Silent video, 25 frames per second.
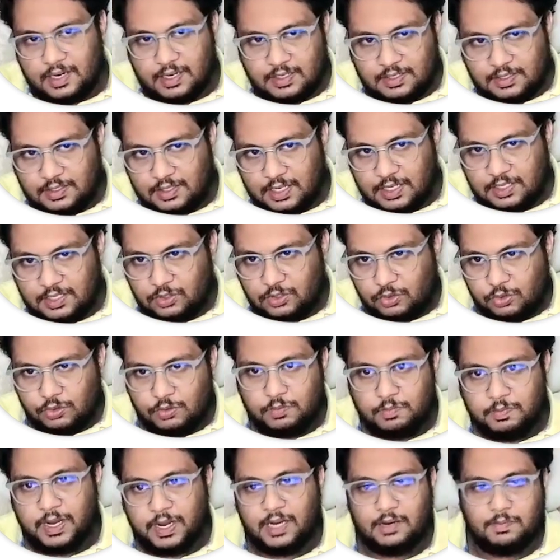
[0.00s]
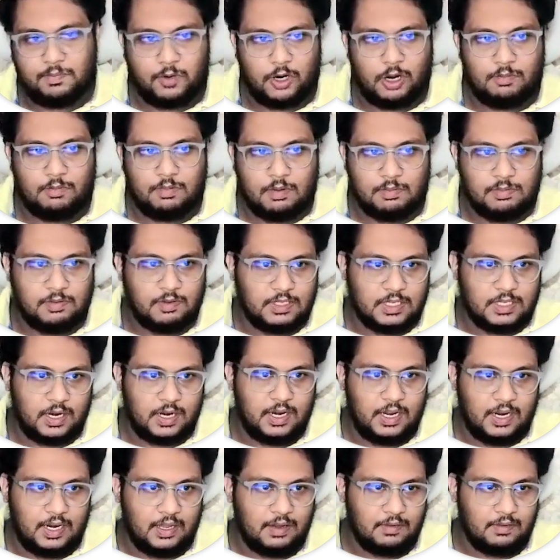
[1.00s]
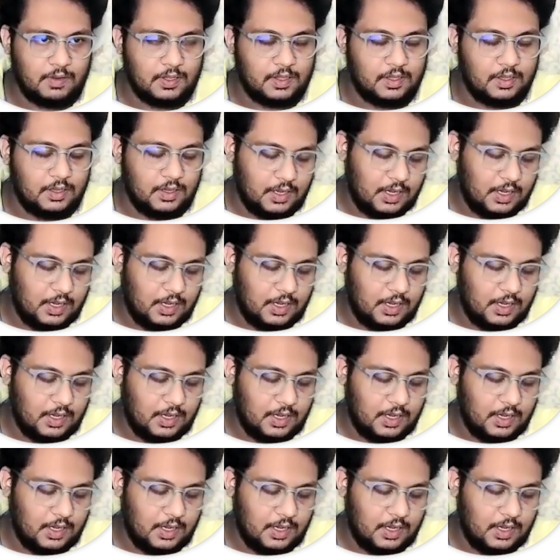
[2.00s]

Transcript: is these two main problems which are dealing with.